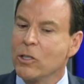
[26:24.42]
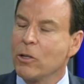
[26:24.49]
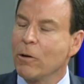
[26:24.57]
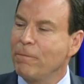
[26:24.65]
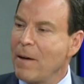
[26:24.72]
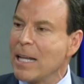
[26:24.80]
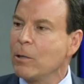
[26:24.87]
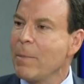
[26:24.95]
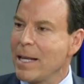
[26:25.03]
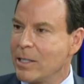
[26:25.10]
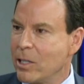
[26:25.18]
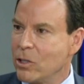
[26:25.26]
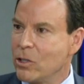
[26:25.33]
So final
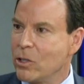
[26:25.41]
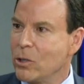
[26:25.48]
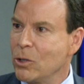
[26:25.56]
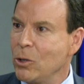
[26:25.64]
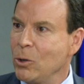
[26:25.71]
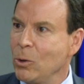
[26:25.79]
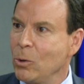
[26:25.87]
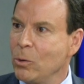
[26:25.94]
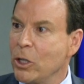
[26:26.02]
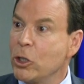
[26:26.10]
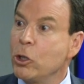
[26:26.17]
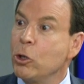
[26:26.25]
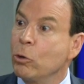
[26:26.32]
message to
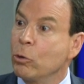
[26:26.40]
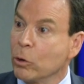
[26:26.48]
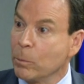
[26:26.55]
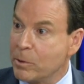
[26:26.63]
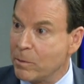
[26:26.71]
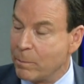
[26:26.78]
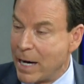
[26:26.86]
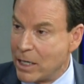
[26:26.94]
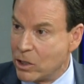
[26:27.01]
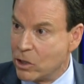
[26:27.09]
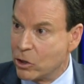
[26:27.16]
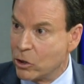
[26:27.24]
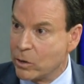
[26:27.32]
the two groups of
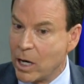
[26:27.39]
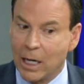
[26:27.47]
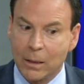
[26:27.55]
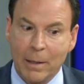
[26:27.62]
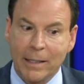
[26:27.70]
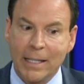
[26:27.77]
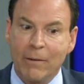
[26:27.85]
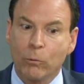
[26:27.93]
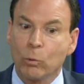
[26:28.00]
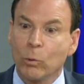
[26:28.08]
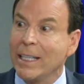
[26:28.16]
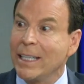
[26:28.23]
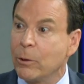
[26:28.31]
patients you're talking about. They have
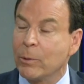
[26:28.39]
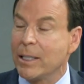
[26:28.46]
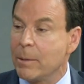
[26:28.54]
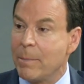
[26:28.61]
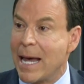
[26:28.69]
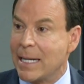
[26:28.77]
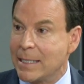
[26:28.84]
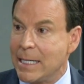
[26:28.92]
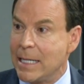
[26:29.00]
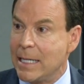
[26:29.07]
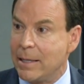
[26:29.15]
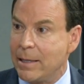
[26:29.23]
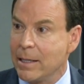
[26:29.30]
really really bad
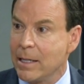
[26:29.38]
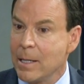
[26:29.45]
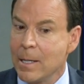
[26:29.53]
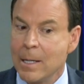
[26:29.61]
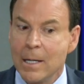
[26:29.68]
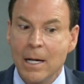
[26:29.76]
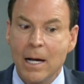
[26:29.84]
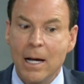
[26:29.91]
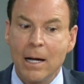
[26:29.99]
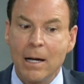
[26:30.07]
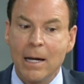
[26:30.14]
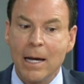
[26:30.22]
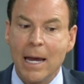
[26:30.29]
teeth,
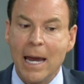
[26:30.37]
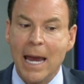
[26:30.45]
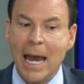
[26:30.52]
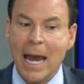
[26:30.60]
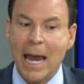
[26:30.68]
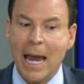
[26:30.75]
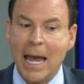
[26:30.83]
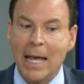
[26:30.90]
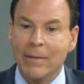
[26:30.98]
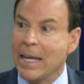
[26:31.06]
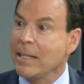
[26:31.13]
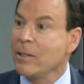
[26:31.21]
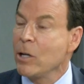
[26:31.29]

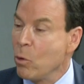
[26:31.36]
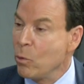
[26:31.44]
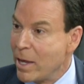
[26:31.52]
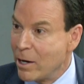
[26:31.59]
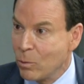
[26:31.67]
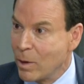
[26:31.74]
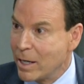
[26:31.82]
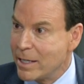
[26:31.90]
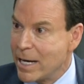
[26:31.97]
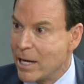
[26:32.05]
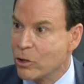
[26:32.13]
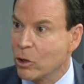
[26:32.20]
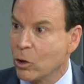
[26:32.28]
and they know they don't want a
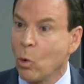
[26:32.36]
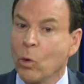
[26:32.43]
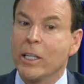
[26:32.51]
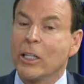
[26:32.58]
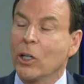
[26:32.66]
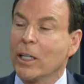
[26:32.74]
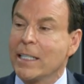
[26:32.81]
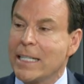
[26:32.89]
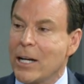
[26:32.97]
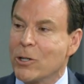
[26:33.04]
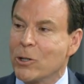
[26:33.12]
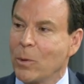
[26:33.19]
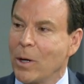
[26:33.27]
denture or the current
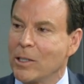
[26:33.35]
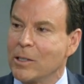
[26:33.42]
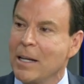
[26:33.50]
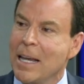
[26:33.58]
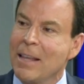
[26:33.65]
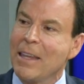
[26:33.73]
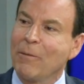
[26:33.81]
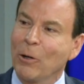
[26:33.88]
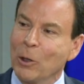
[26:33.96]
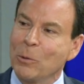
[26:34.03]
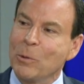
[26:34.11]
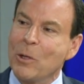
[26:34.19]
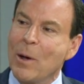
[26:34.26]
denture wears. They've
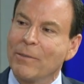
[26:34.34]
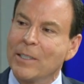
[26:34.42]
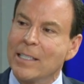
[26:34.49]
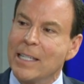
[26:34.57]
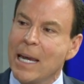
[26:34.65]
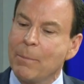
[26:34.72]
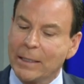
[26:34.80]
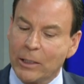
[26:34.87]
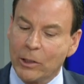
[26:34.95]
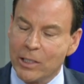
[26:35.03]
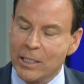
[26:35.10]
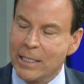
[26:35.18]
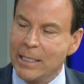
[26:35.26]
heard what you have to say, but they're
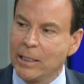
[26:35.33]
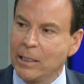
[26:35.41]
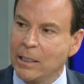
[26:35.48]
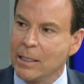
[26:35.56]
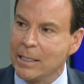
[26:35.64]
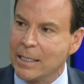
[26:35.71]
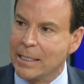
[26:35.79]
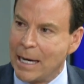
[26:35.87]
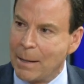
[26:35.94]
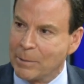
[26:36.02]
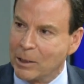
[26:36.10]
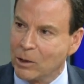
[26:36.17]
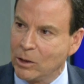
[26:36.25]
still
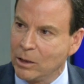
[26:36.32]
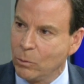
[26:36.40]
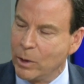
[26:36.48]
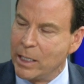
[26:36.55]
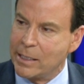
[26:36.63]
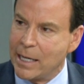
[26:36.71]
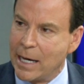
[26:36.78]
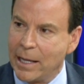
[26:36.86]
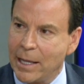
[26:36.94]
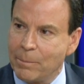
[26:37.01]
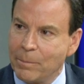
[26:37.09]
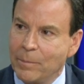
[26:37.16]
skeptical. What do you say to them?